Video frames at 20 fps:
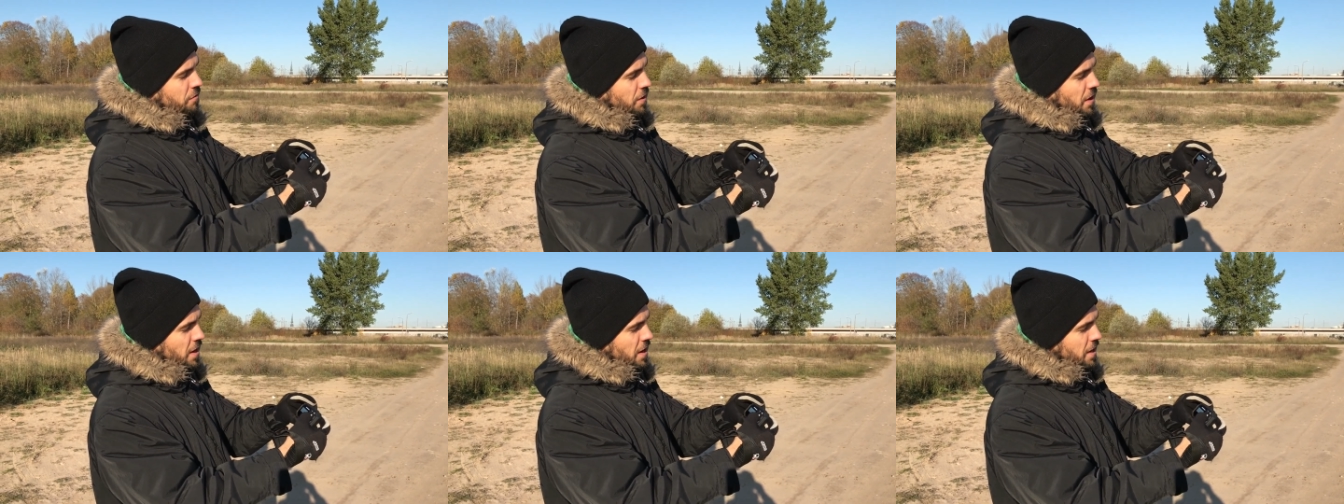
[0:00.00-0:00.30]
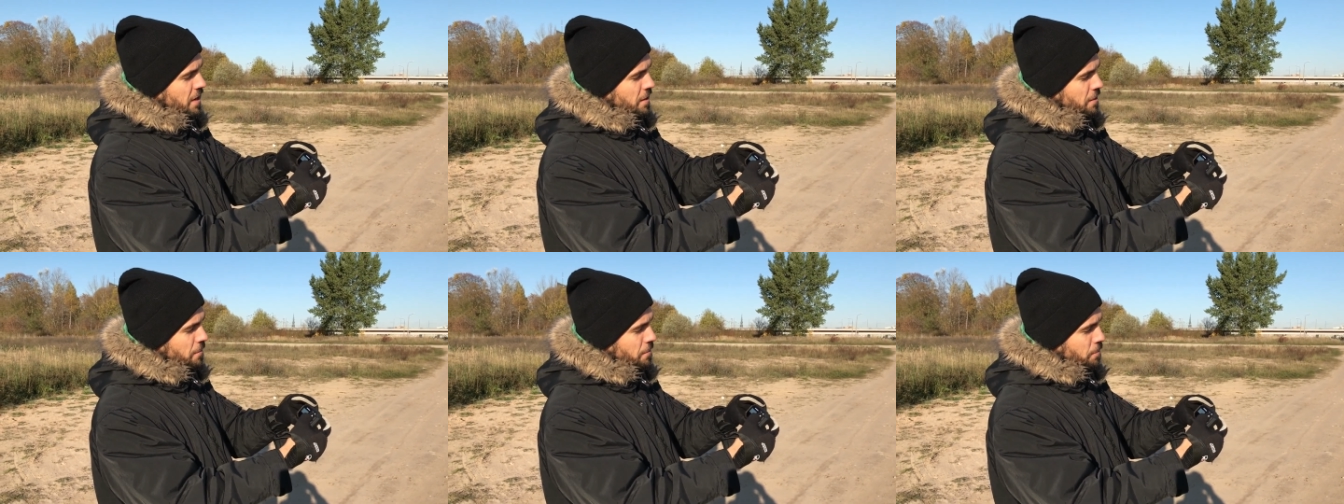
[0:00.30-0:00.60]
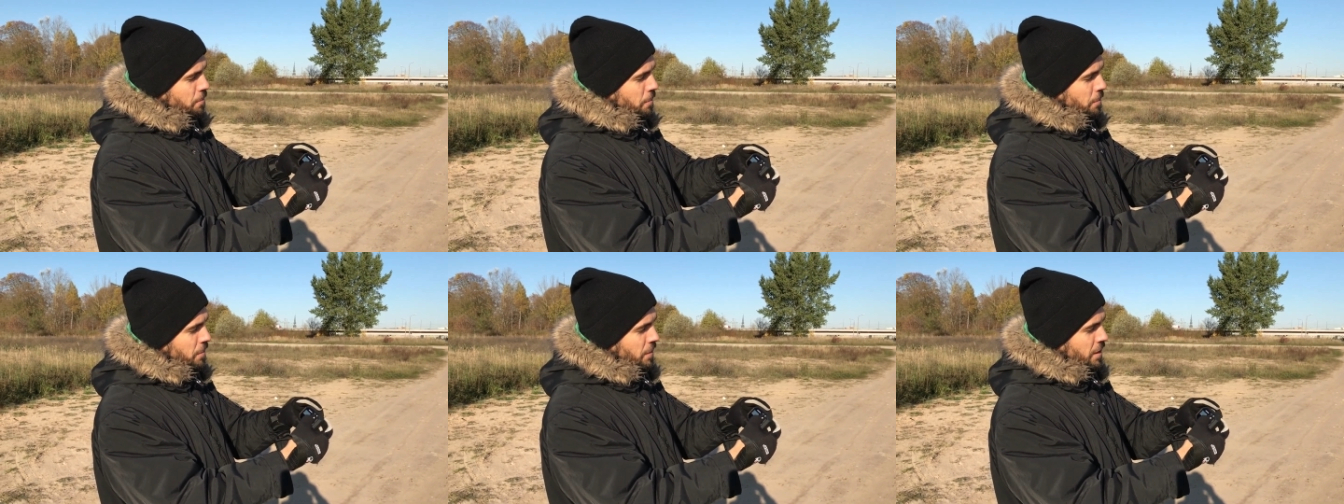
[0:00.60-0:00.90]
fine.
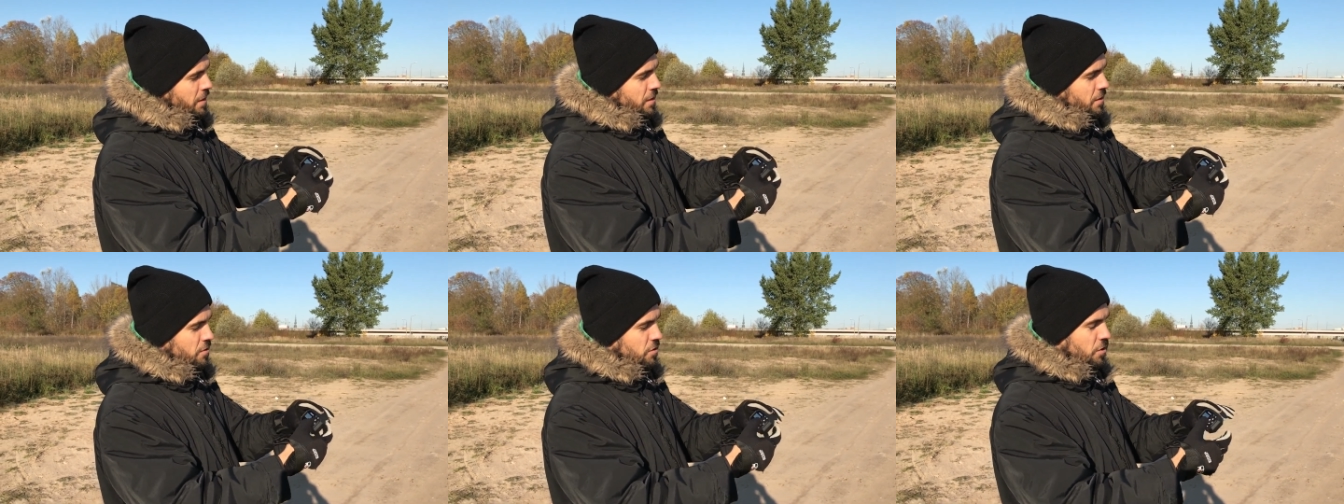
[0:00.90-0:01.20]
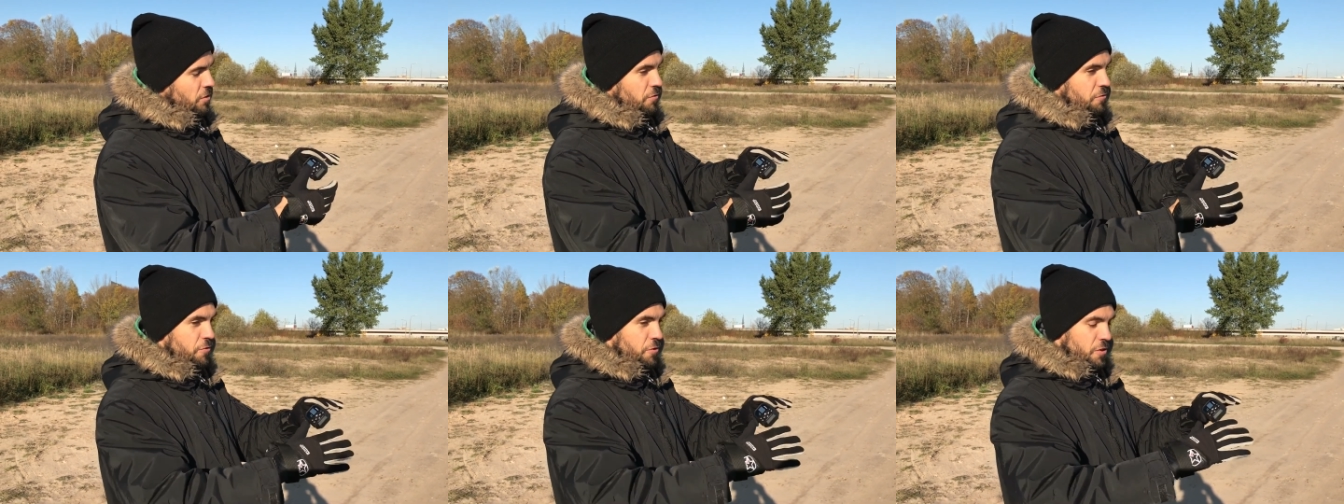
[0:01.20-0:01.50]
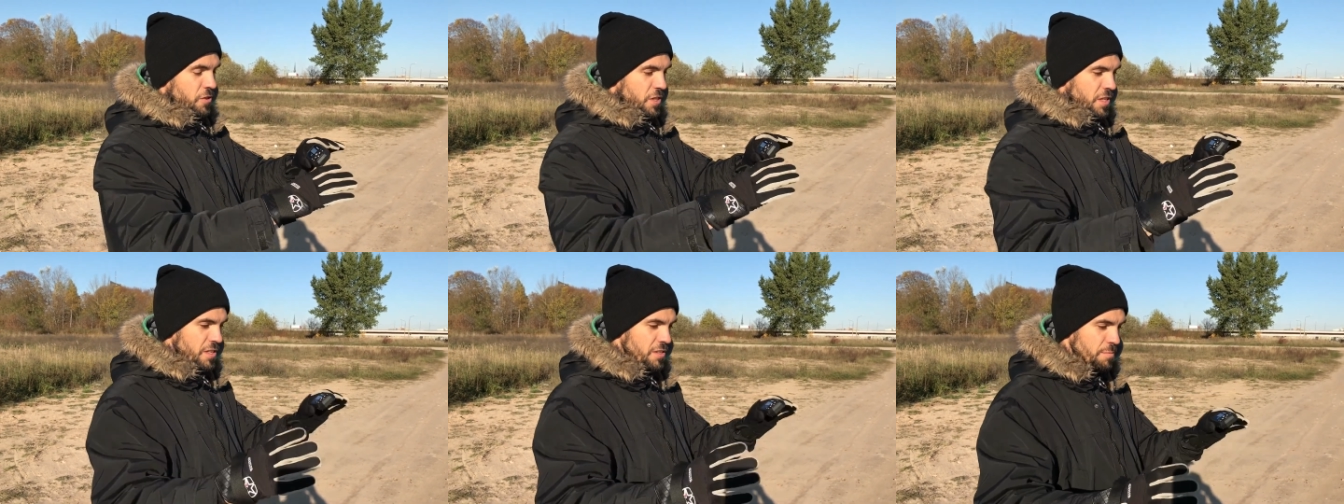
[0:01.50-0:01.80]
So for
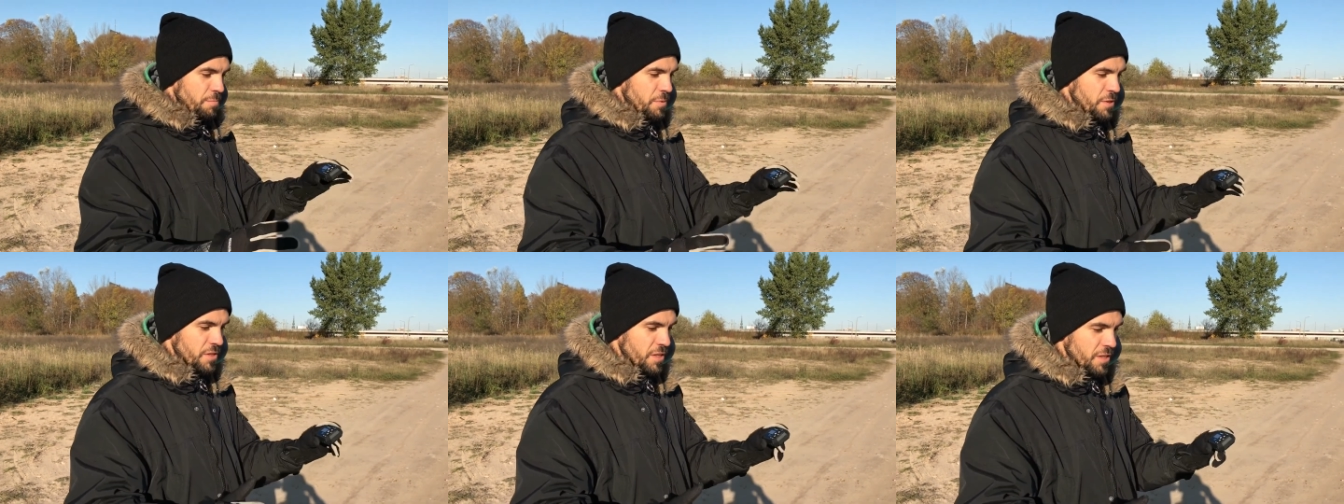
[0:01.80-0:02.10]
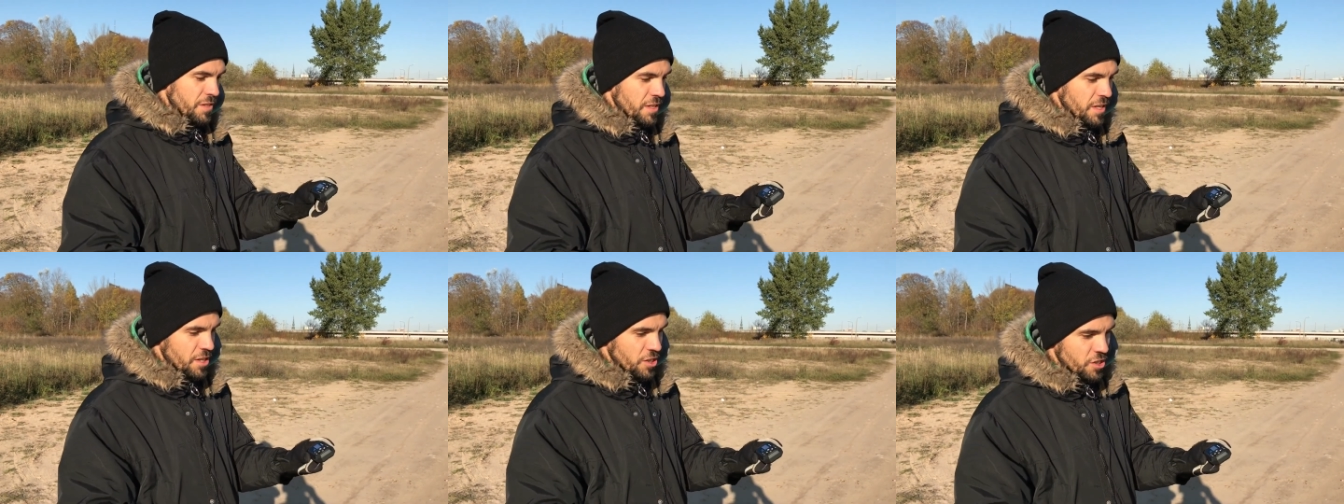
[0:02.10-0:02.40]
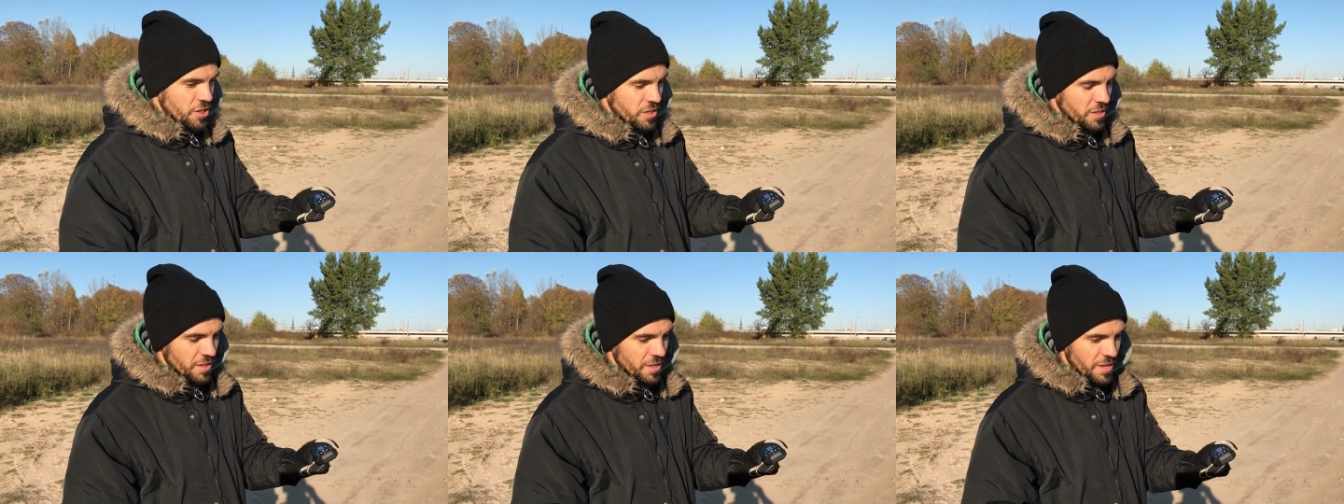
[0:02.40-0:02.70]
this
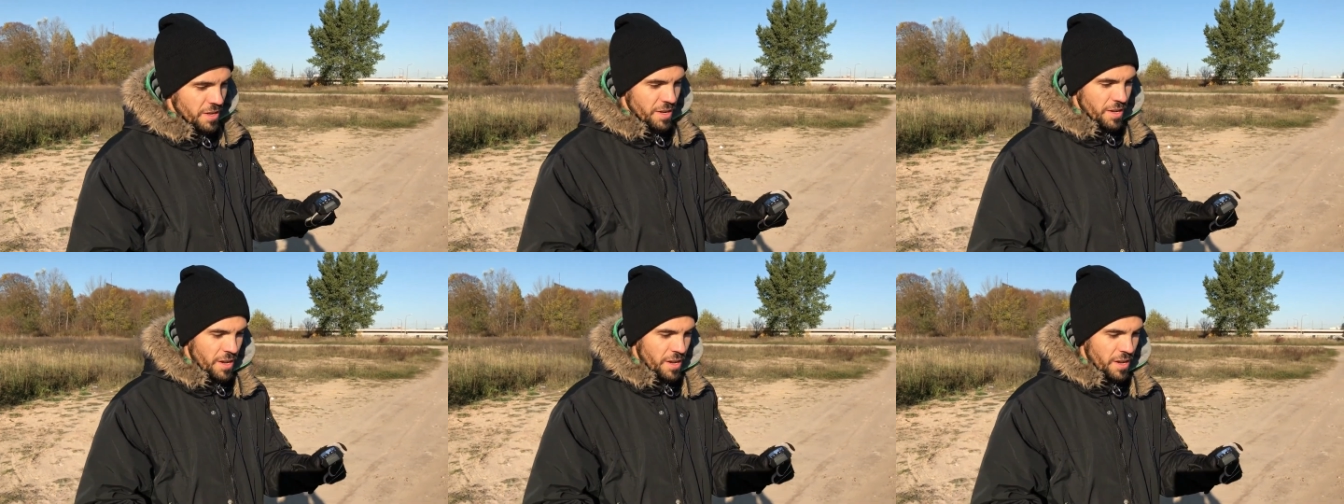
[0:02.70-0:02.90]
presentation,